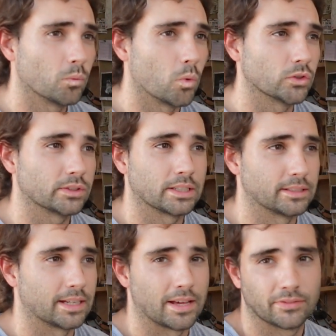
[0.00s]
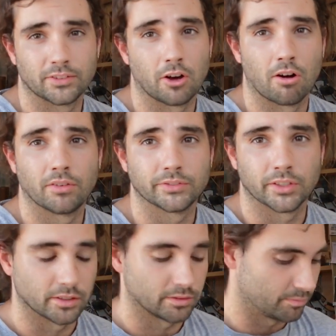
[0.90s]
what is left
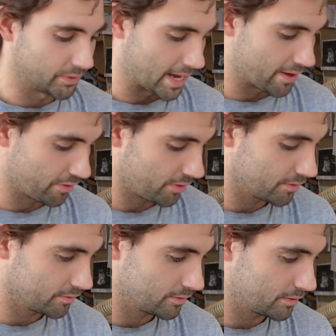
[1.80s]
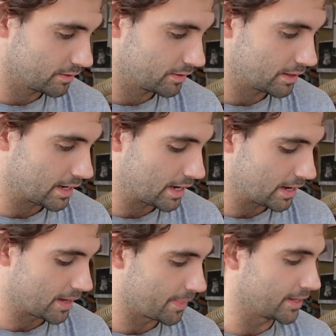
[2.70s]
after death.
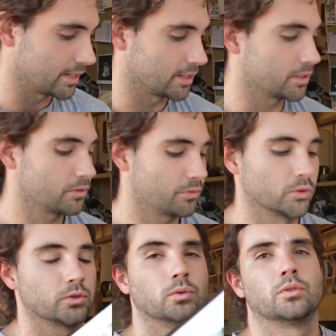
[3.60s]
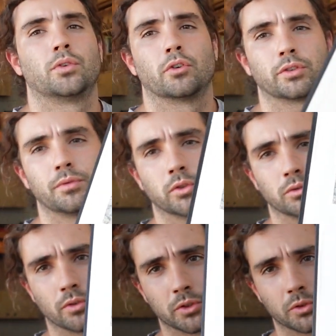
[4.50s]
and the fossil
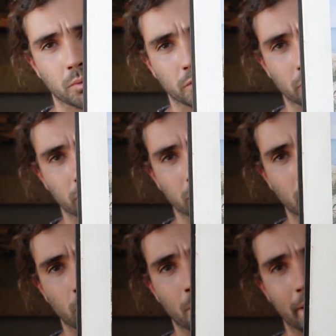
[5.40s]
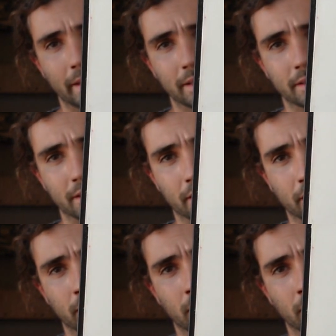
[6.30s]
forest was just so amazing,